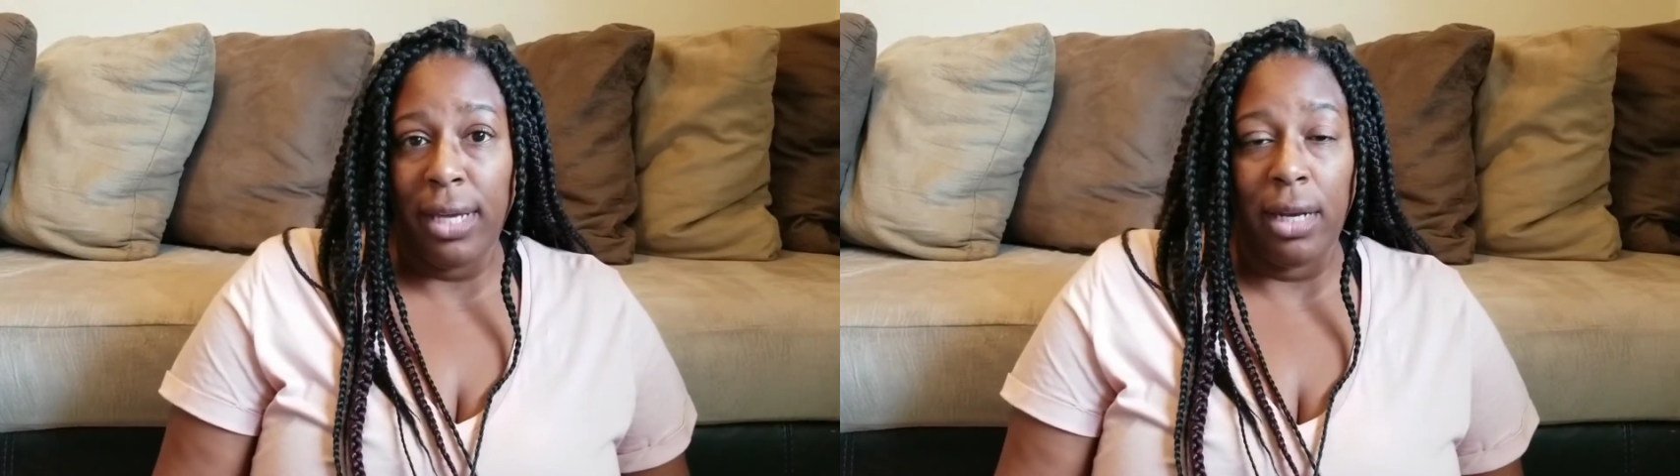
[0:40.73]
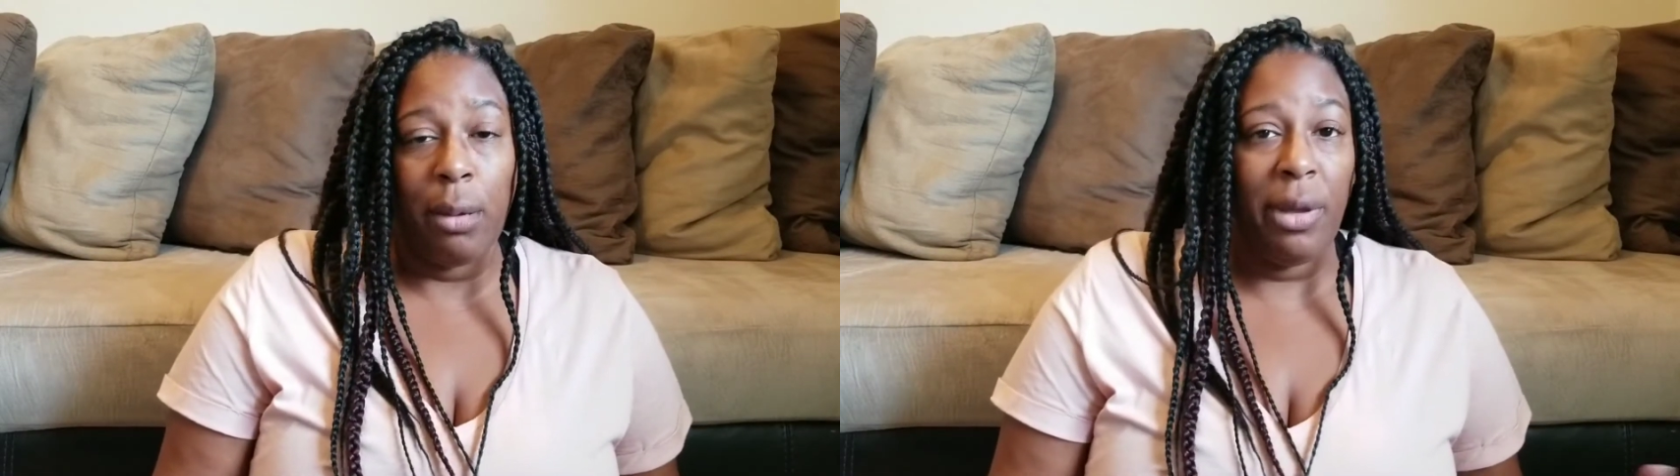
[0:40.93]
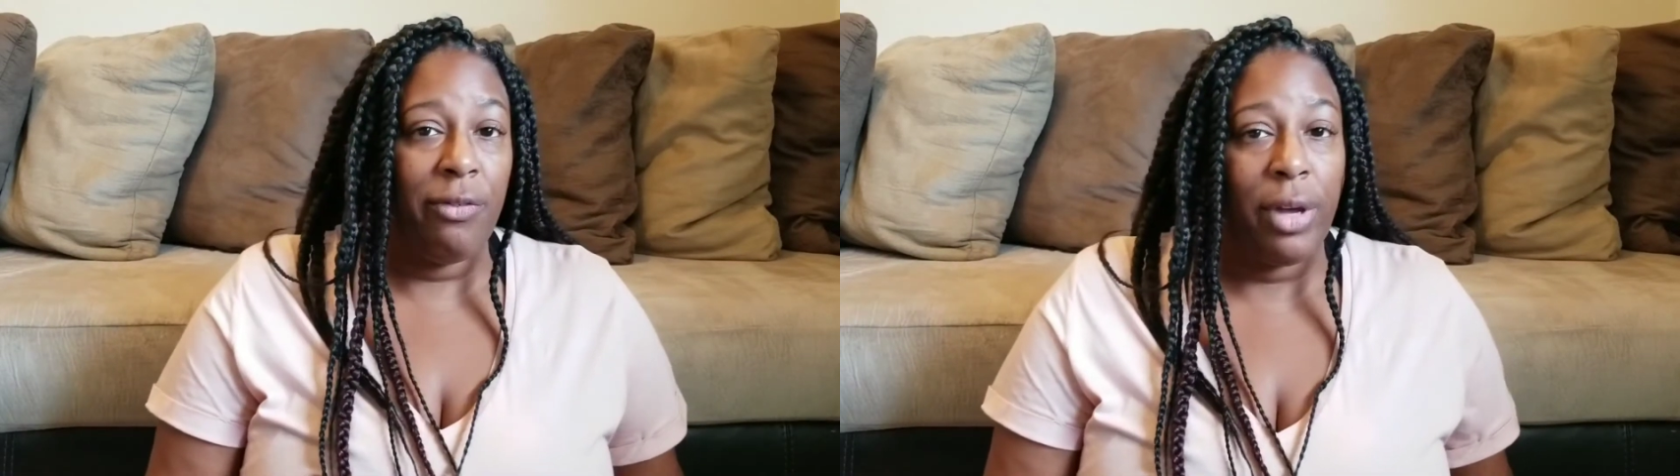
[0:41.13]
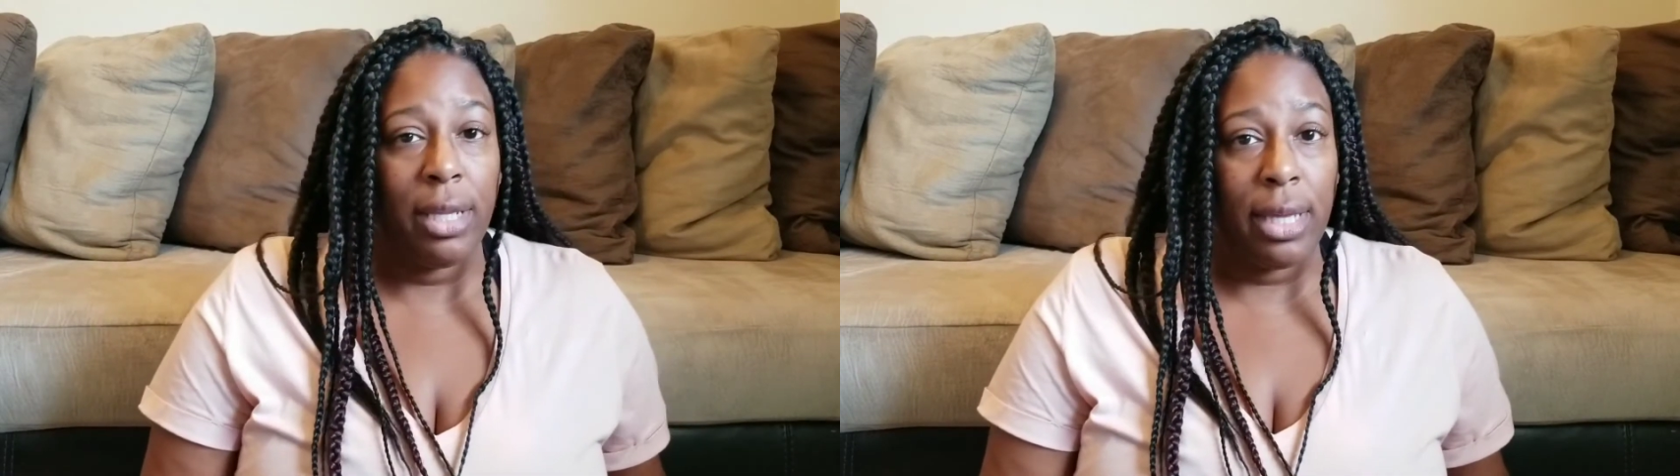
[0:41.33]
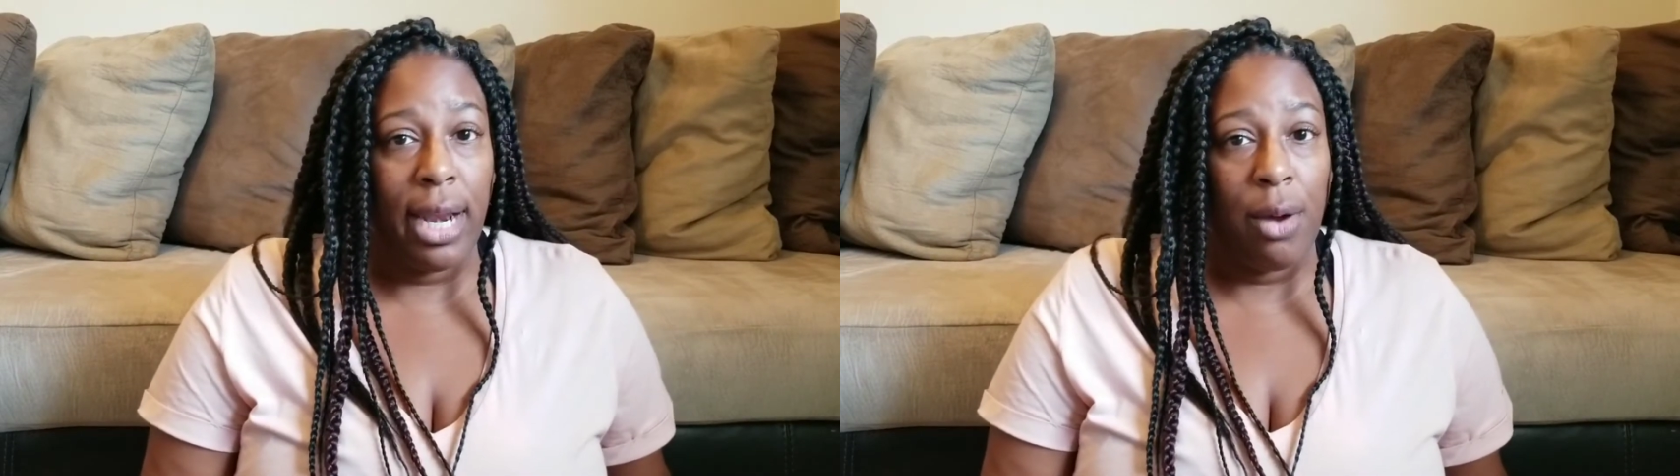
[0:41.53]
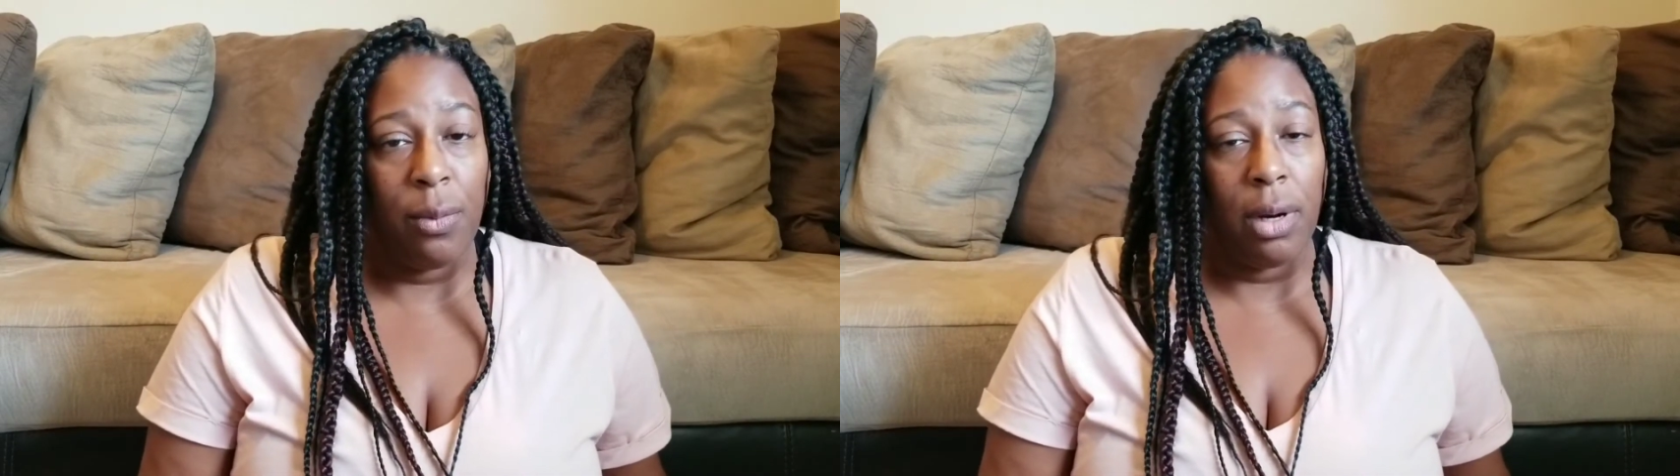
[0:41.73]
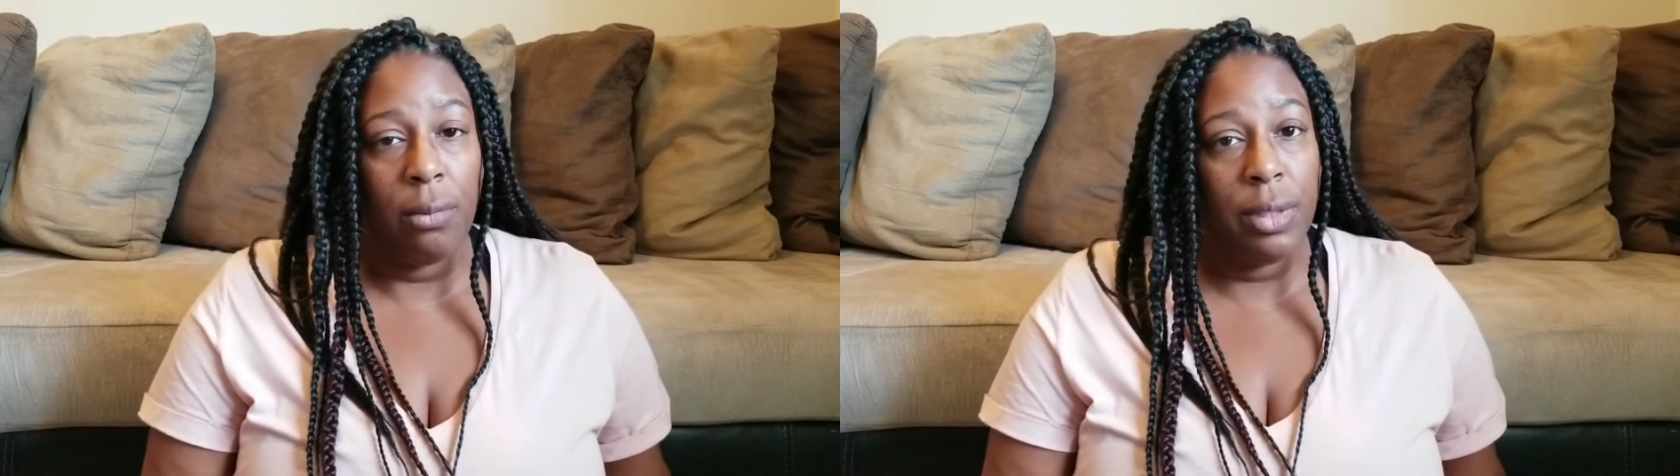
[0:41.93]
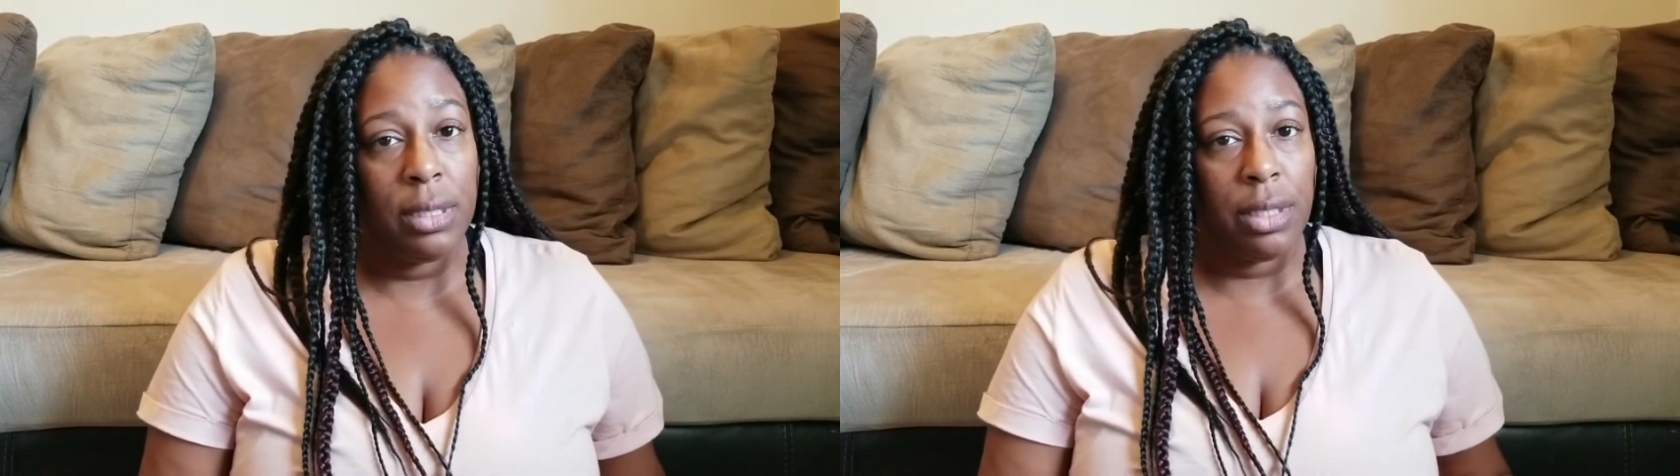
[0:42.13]
and I may find that out when I'm
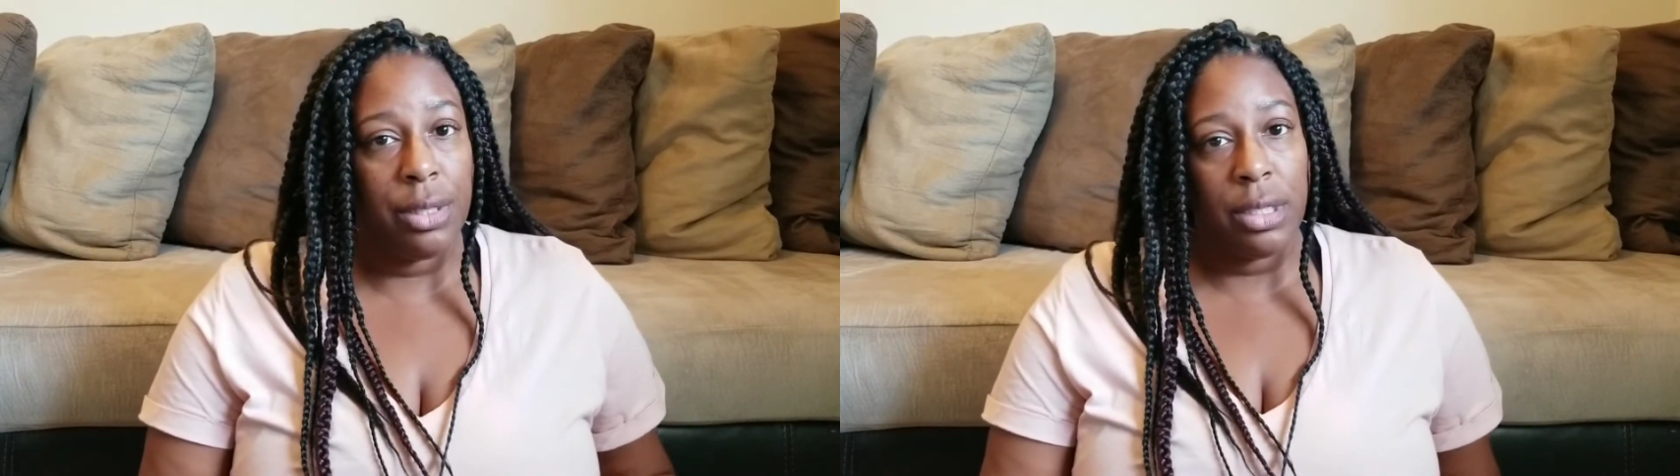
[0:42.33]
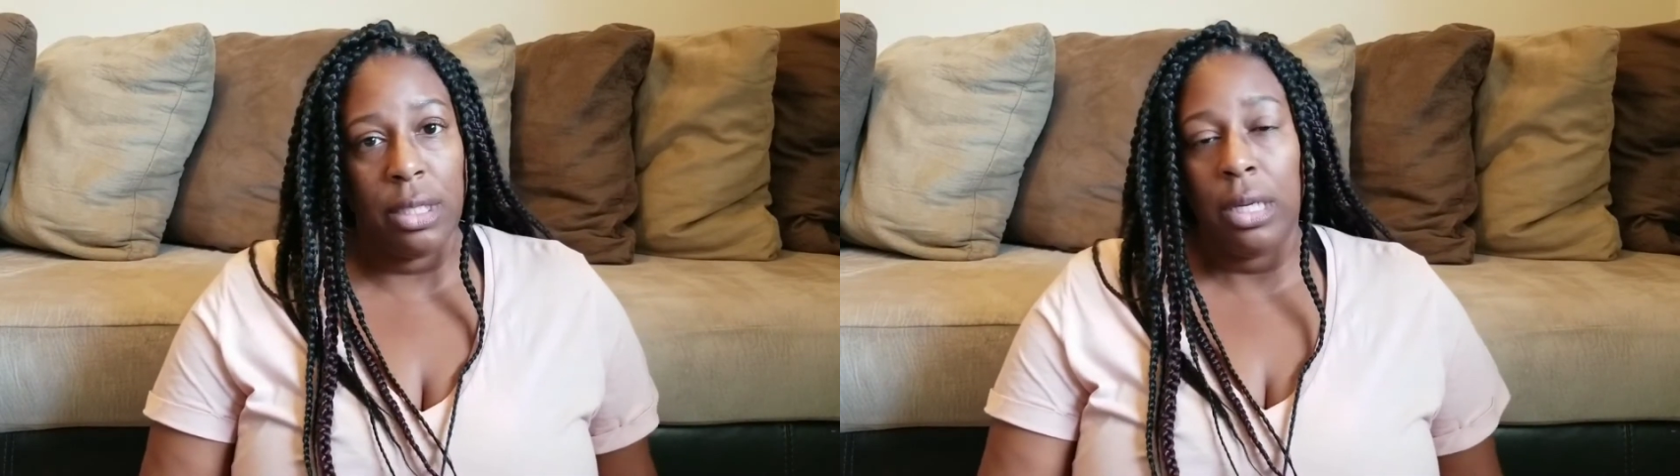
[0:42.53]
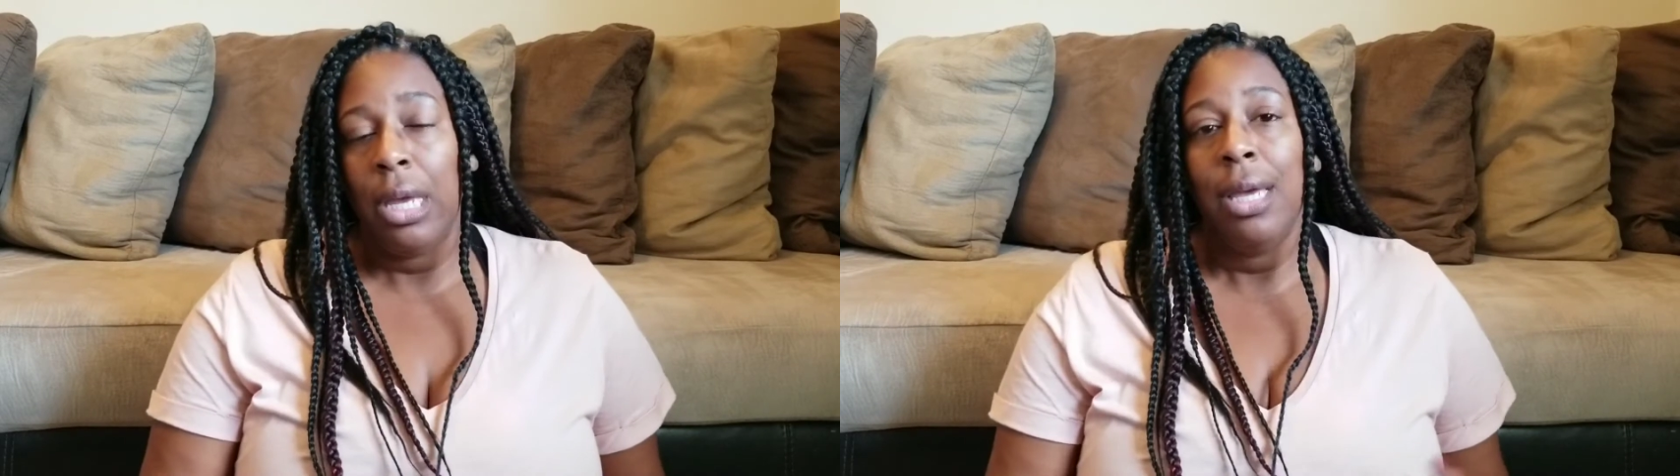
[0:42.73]
researching.